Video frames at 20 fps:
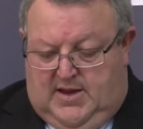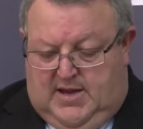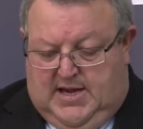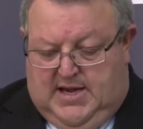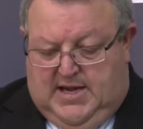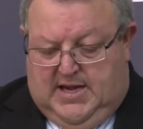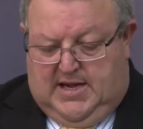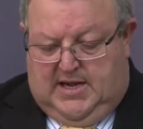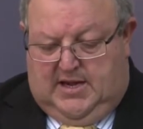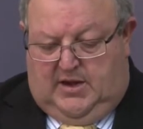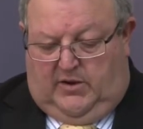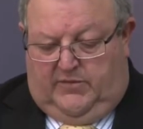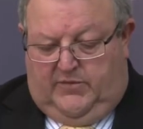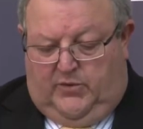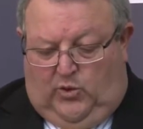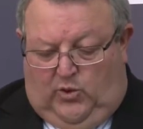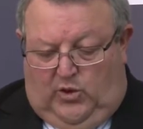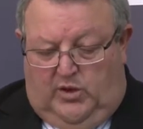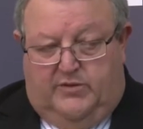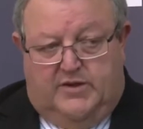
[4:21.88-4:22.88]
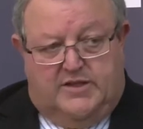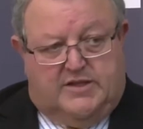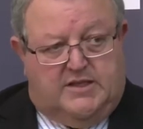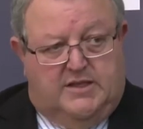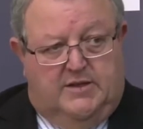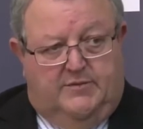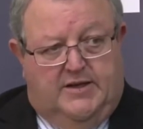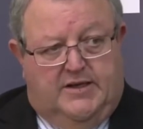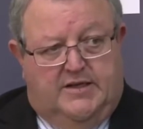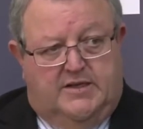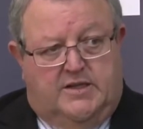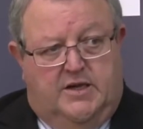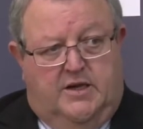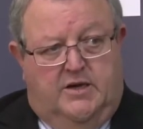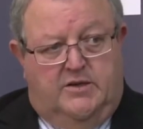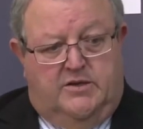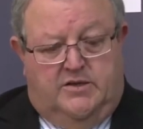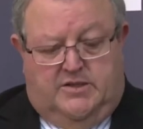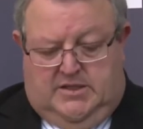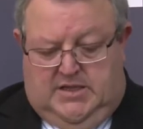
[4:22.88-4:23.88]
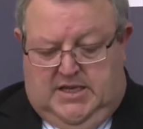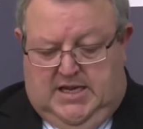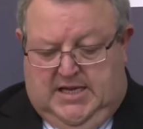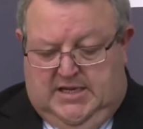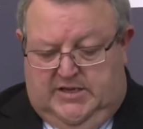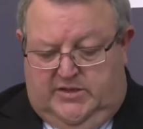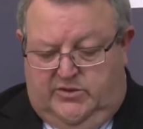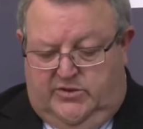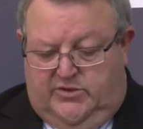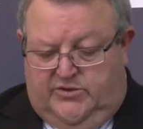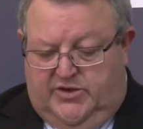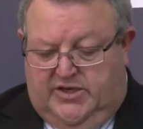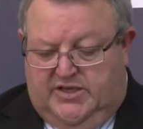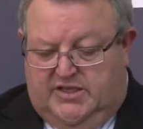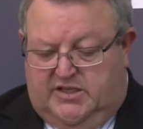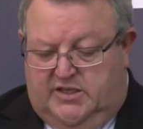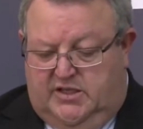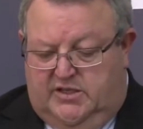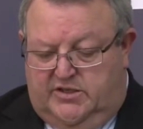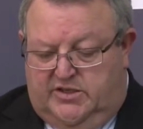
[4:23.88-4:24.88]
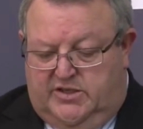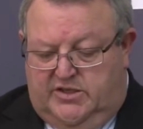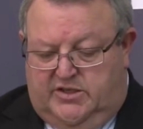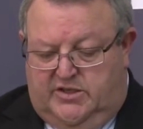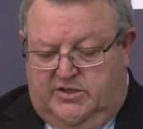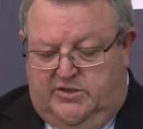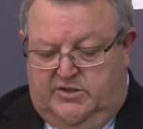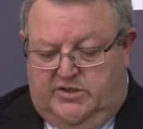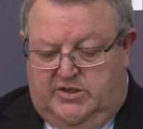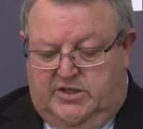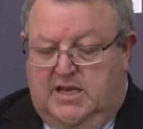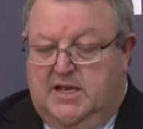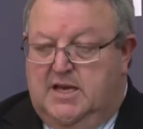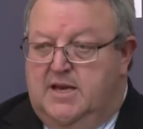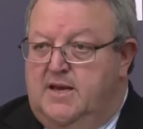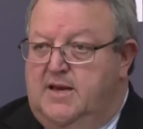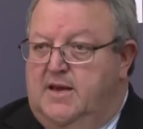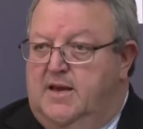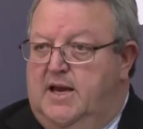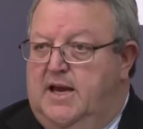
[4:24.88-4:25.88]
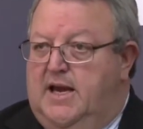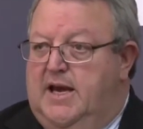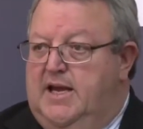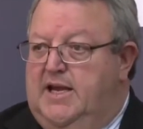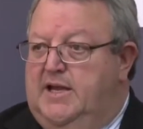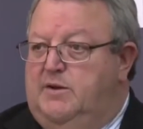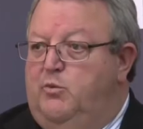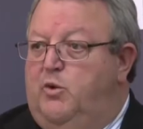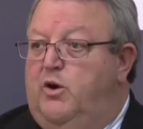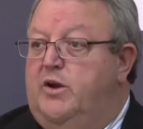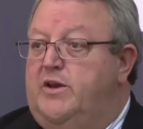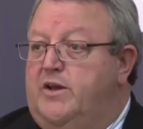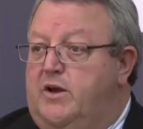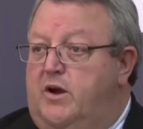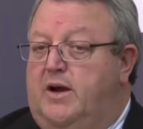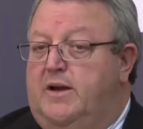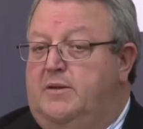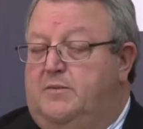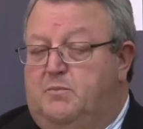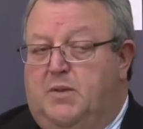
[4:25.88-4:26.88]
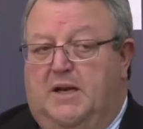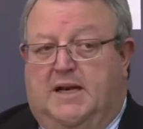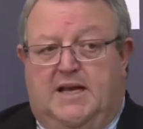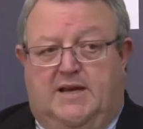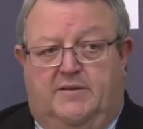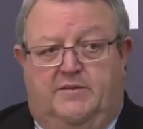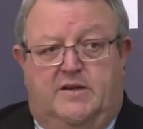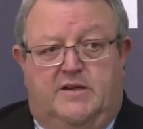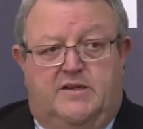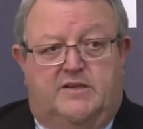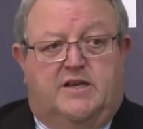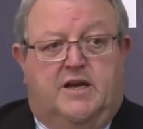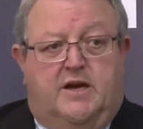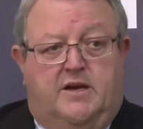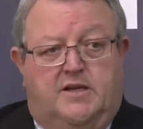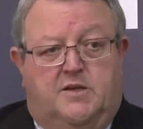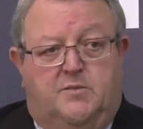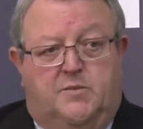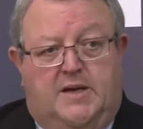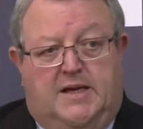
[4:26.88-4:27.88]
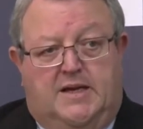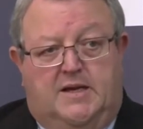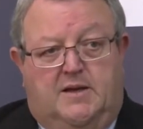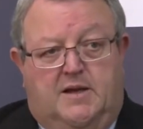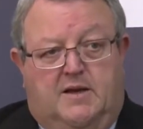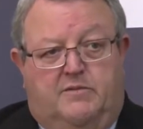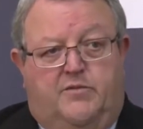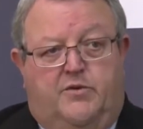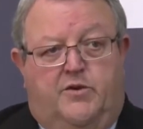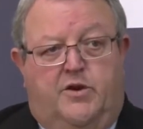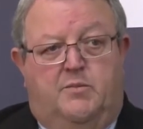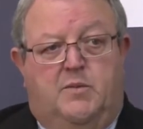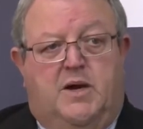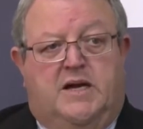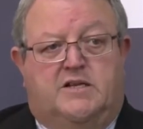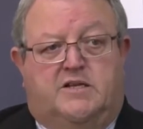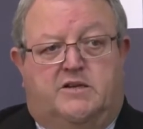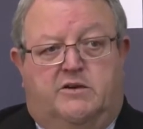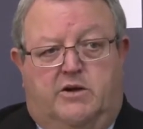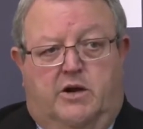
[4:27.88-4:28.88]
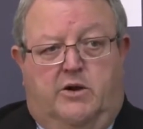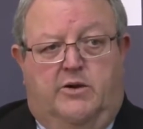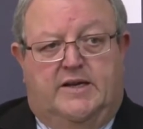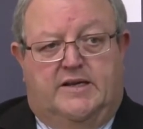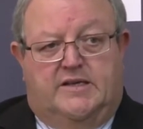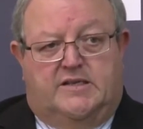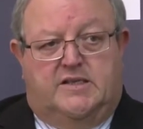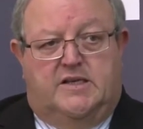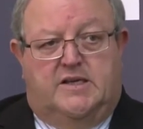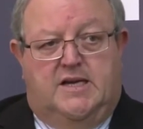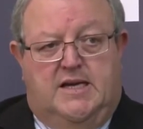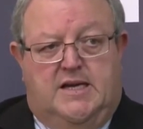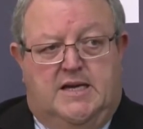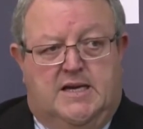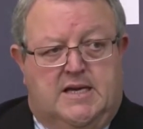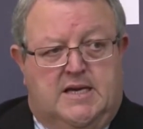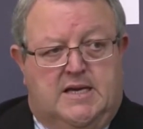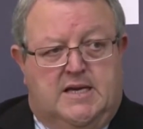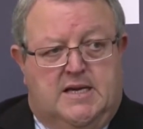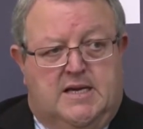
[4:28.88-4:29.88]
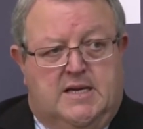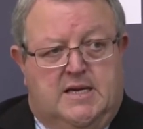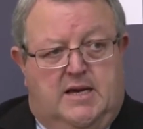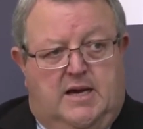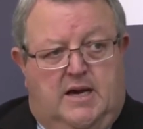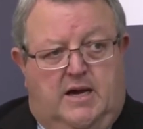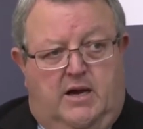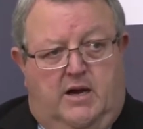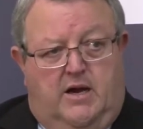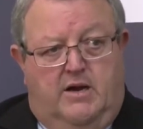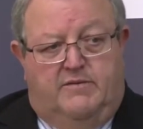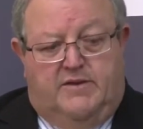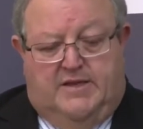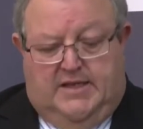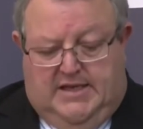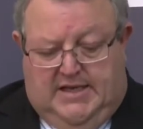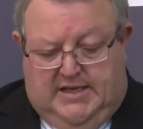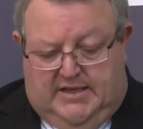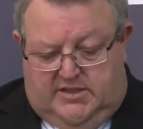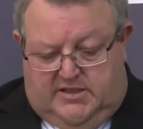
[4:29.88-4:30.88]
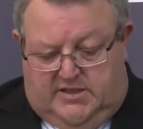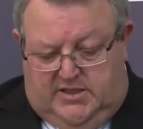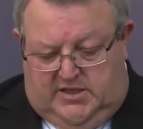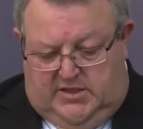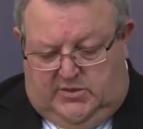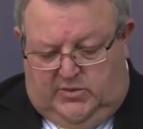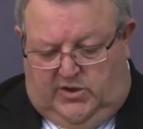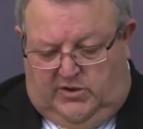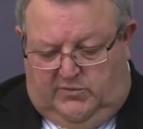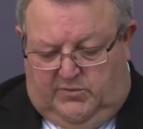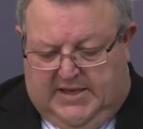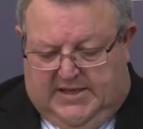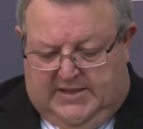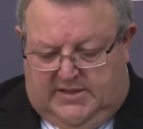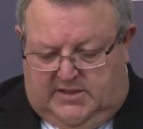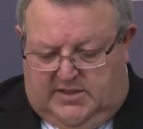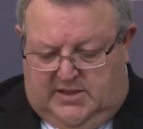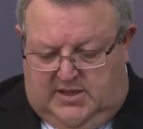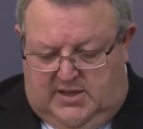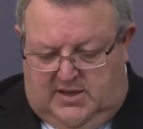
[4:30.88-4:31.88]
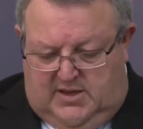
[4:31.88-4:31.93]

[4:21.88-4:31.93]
of all of its living zones and to address those issues in what I believe is going to be a very much growing city over the next 12 months.